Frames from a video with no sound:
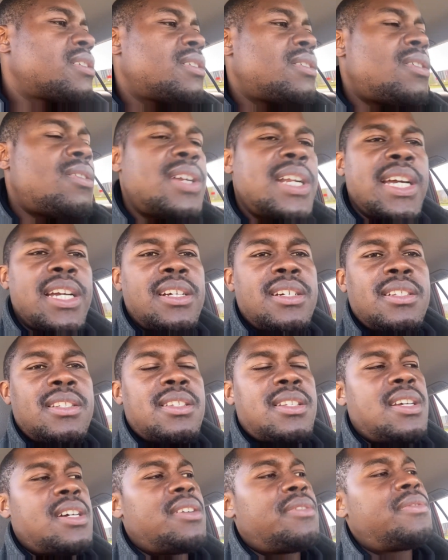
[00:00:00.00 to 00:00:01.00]
all that good
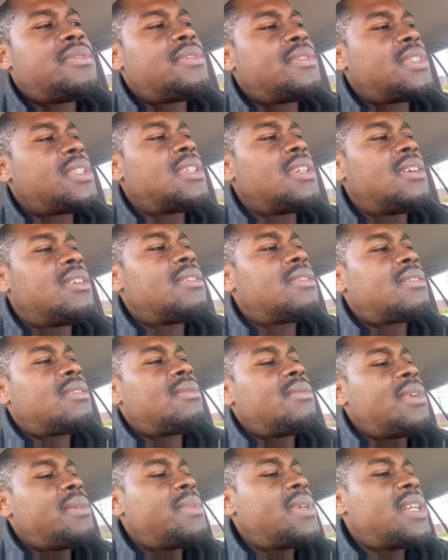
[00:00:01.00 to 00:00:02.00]
stuff. So
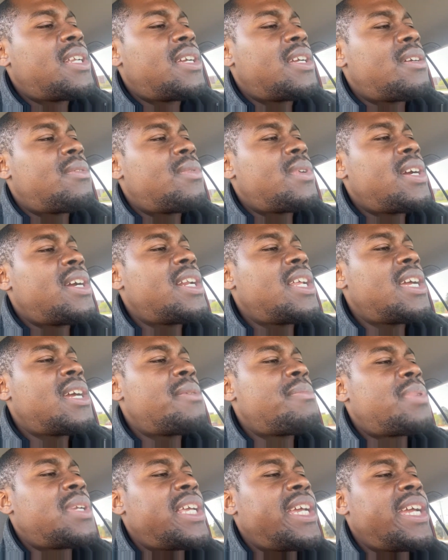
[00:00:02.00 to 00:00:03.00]
we're in
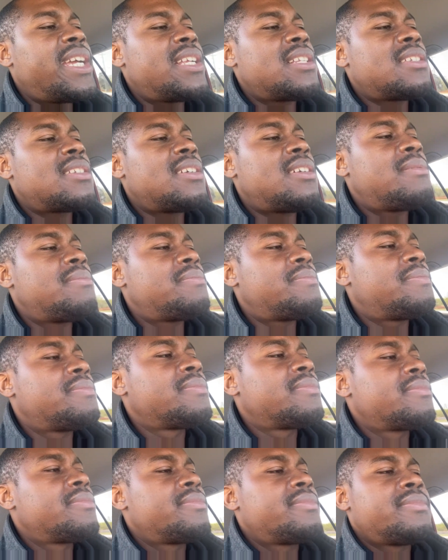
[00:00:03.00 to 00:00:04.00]
here playing some
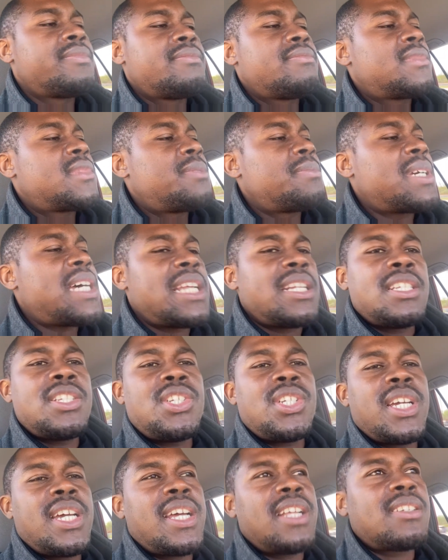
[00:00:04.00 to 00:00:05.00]
kind of
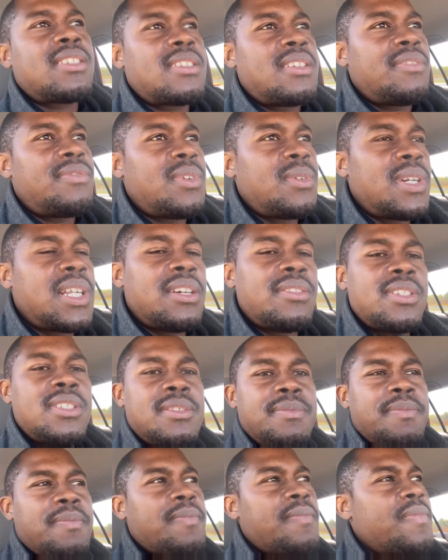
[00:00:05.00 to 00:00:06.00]
jazz stuff or whatever.
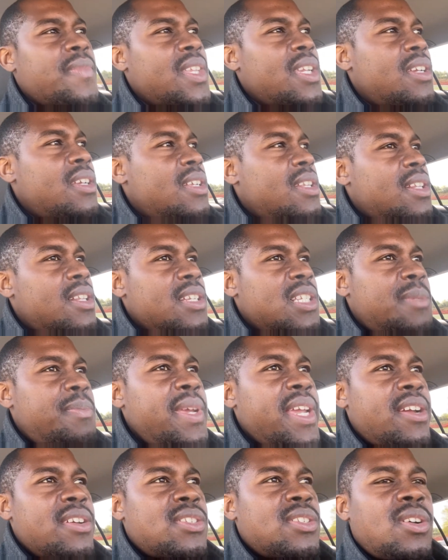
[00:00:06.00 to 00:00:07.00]
The
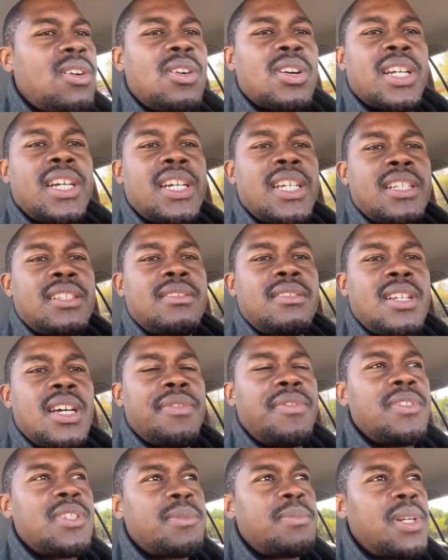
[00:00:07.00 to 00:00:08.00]
speakers all good,
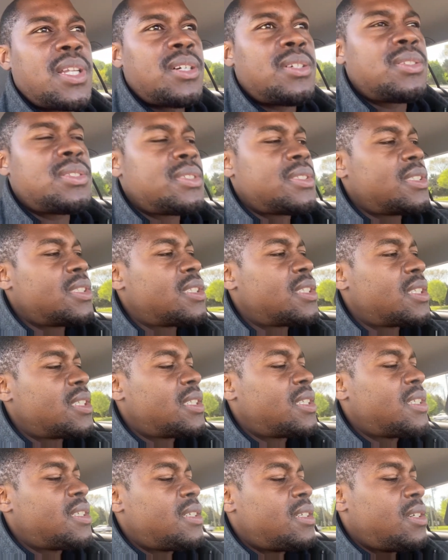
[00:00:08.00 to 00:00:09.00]
nothing's blown.
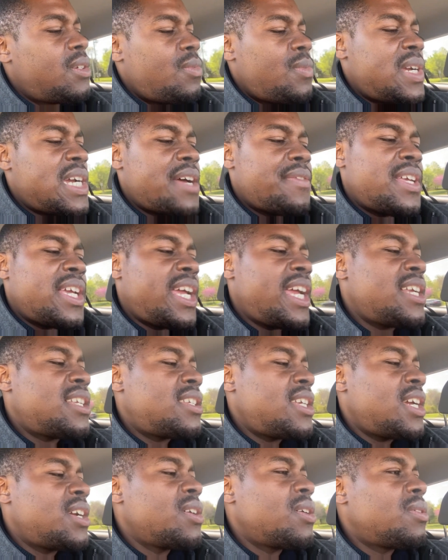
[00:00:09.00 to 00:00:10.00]
We have the
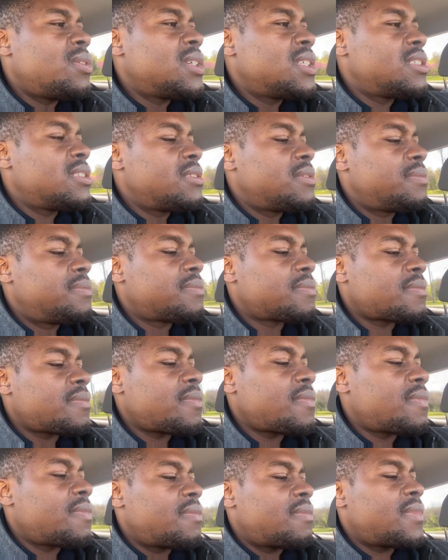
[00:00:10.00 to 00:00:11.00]
AC going.
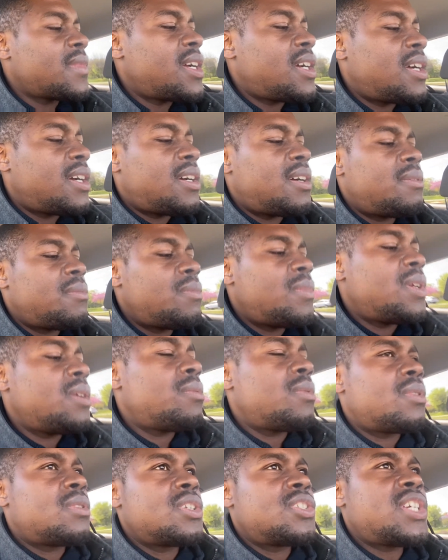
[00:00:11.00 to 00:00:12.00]

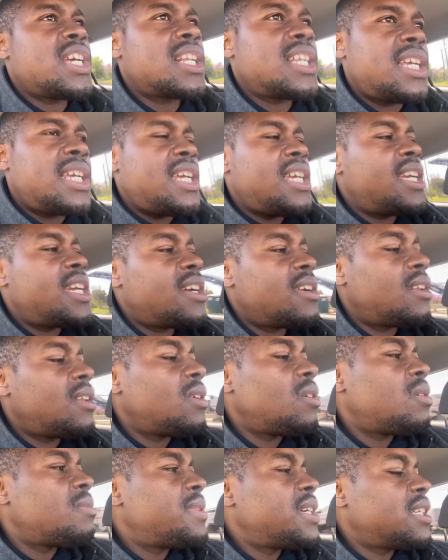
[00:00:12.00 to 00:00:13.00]
We're gonna check the heat here in a
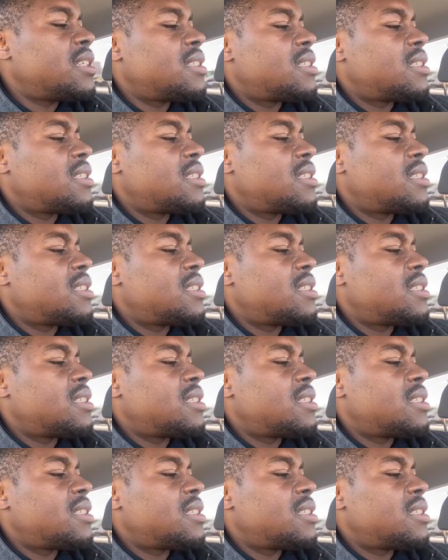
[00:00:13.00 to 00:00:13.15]
little bit.